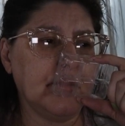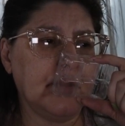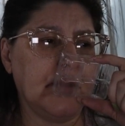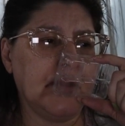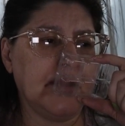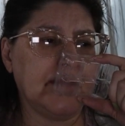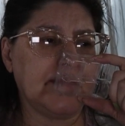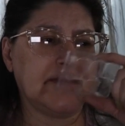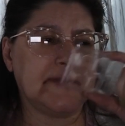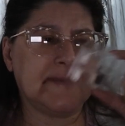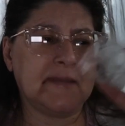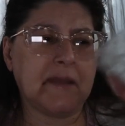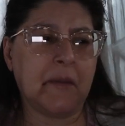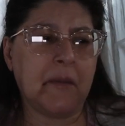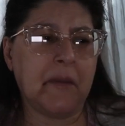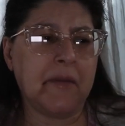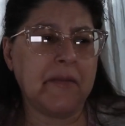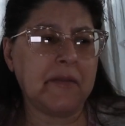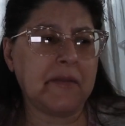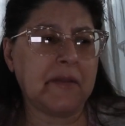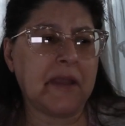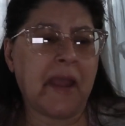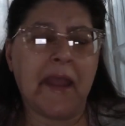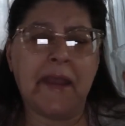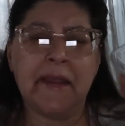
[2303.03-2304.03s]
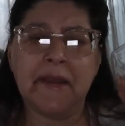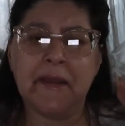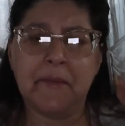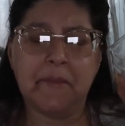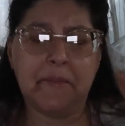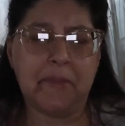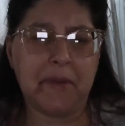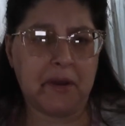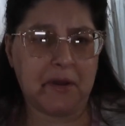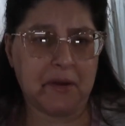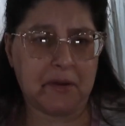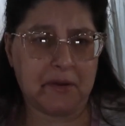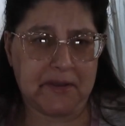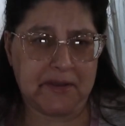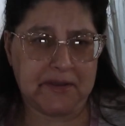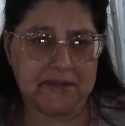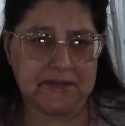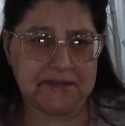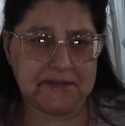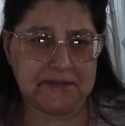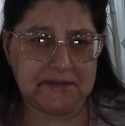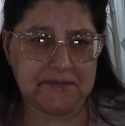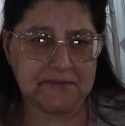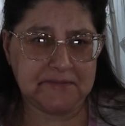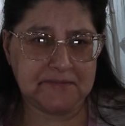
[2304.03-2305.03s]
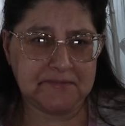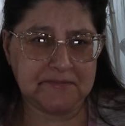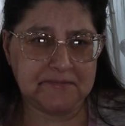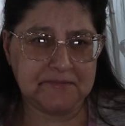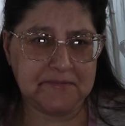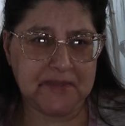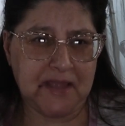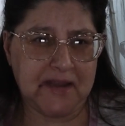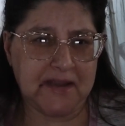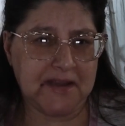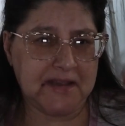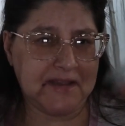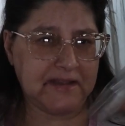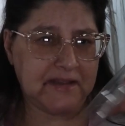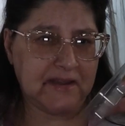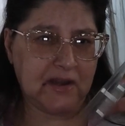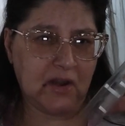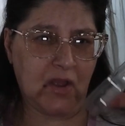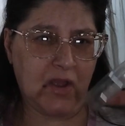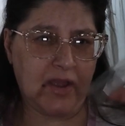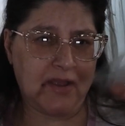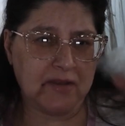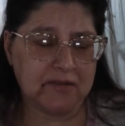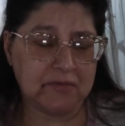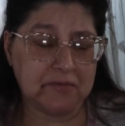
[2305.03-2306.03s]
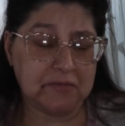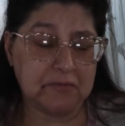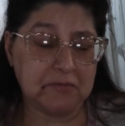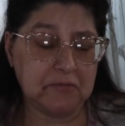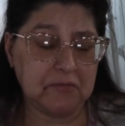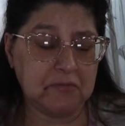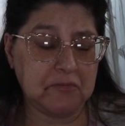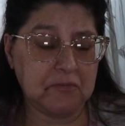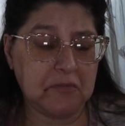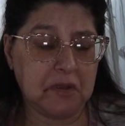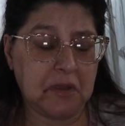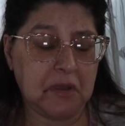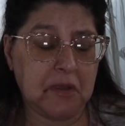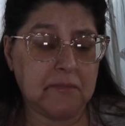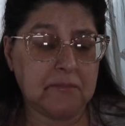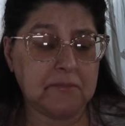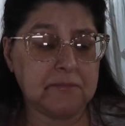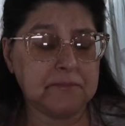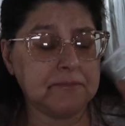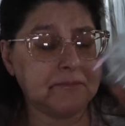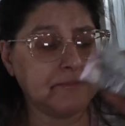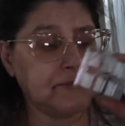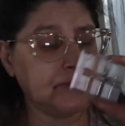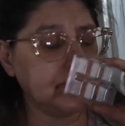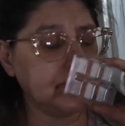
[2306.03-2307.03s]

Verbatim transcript: It's some other kind of berries that is not um,